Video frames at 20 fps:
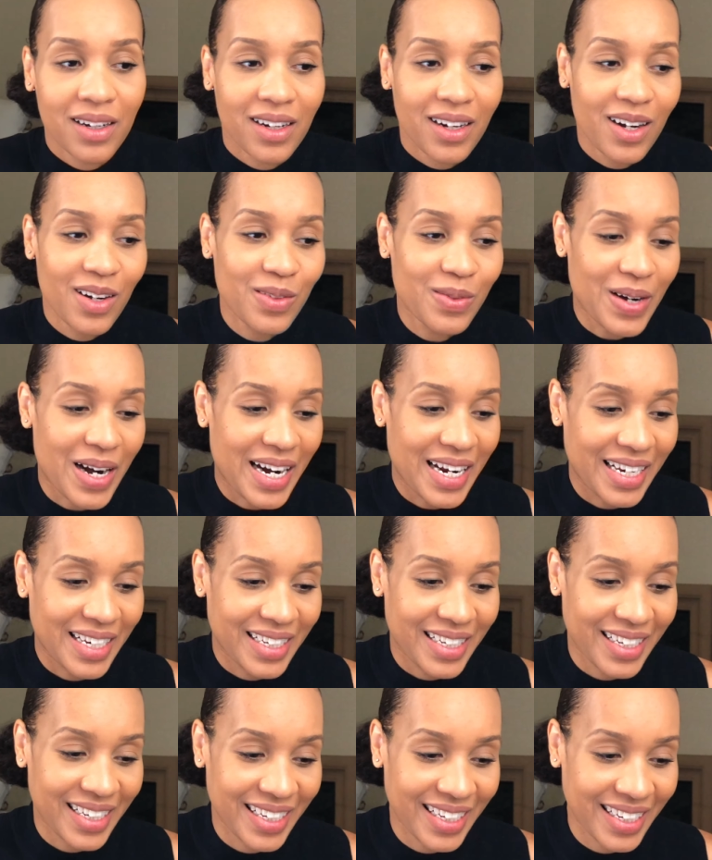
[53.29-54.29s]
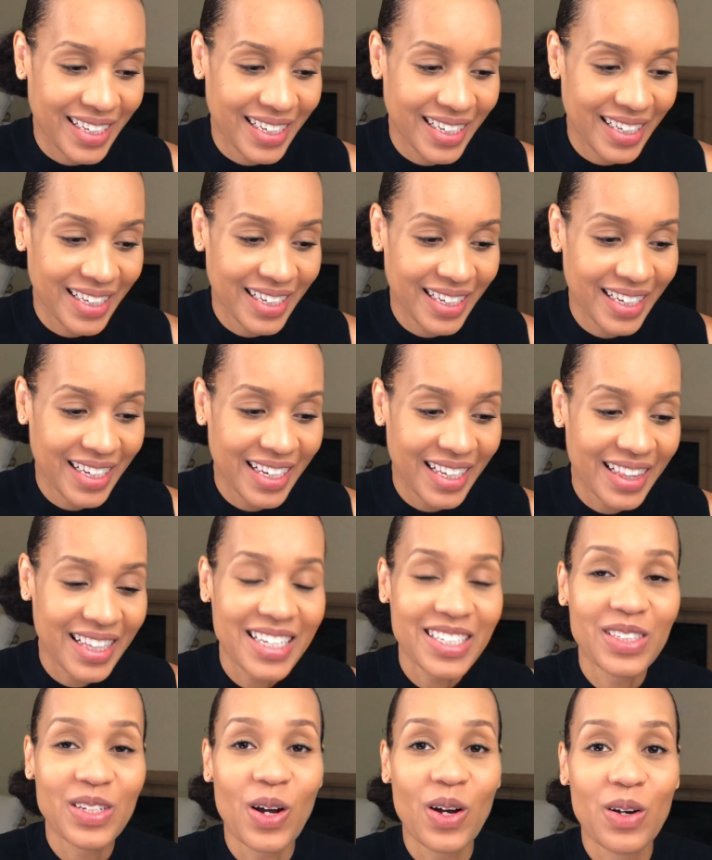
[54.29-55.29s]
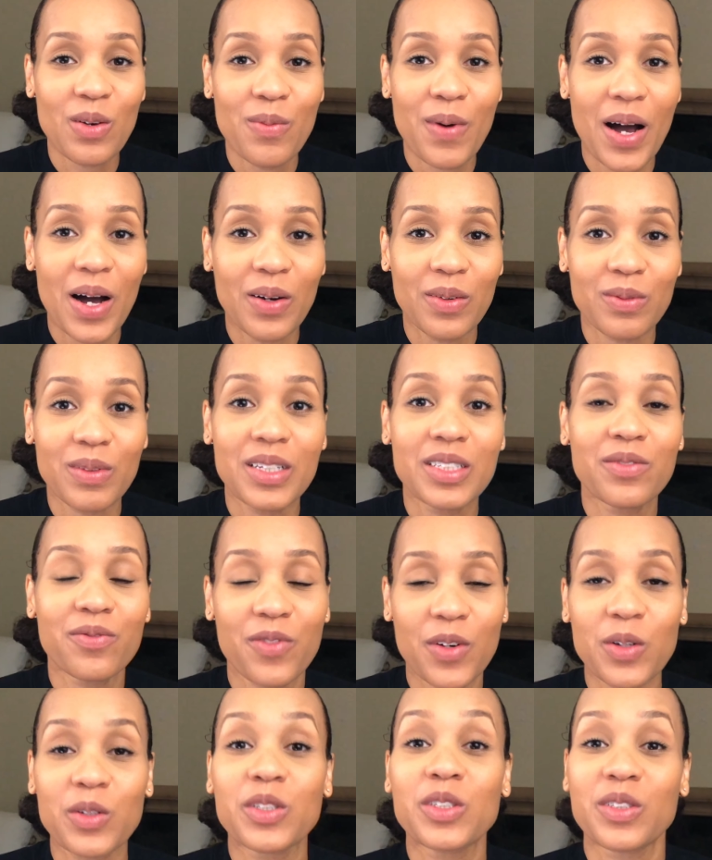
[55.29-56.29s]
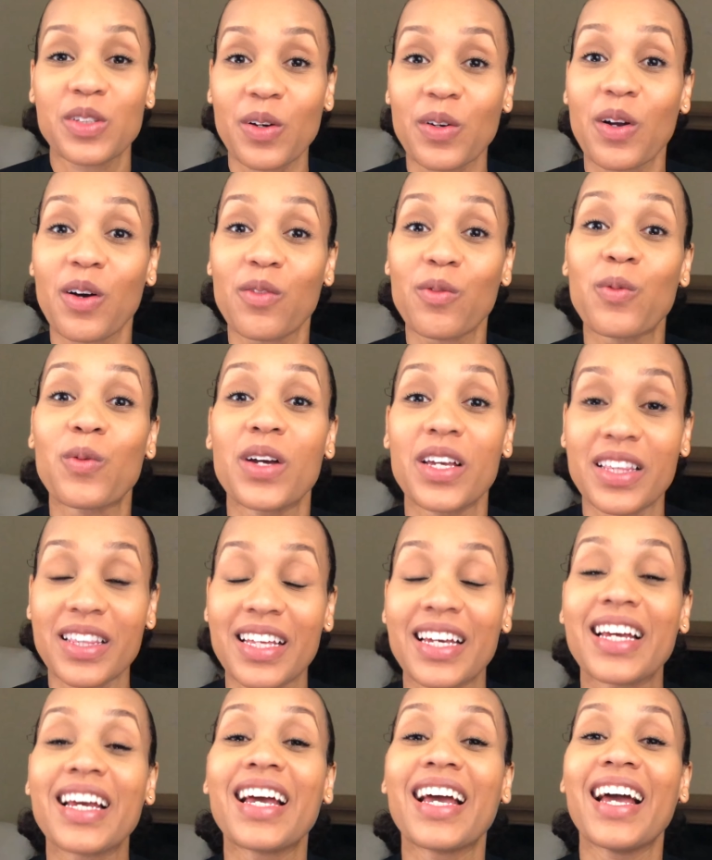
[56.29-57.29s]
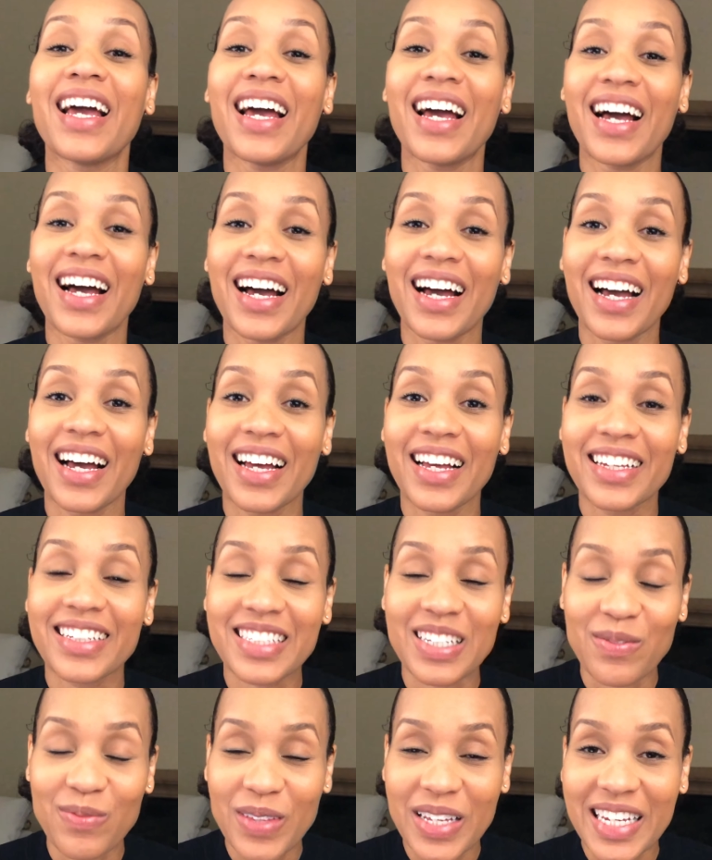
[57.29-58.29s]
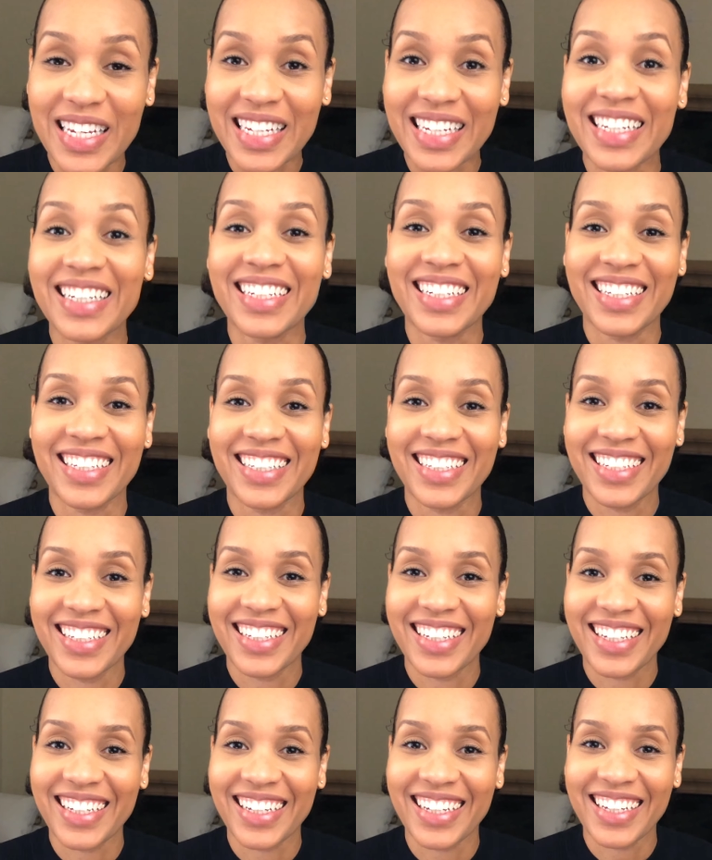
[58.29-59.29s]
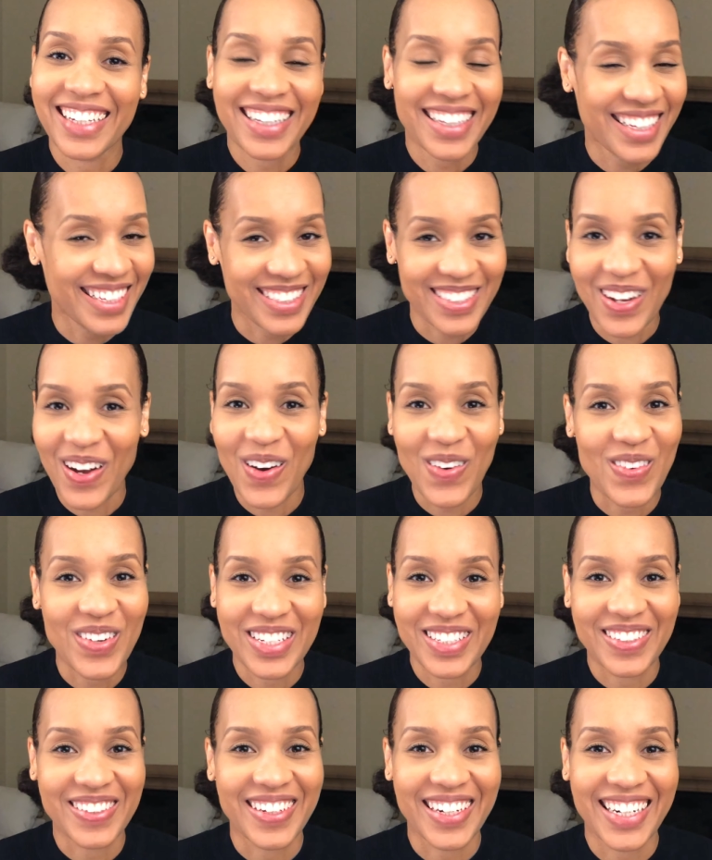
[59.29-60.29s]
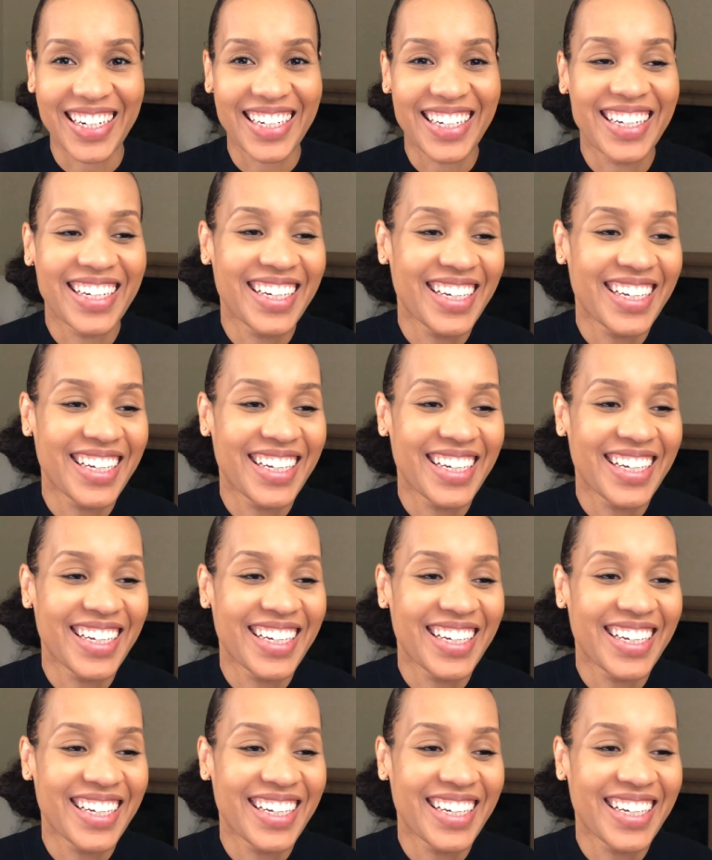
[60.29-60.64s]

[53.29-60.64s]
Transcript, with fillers: All right, let's talk about, let's first start off with something good. It's always great.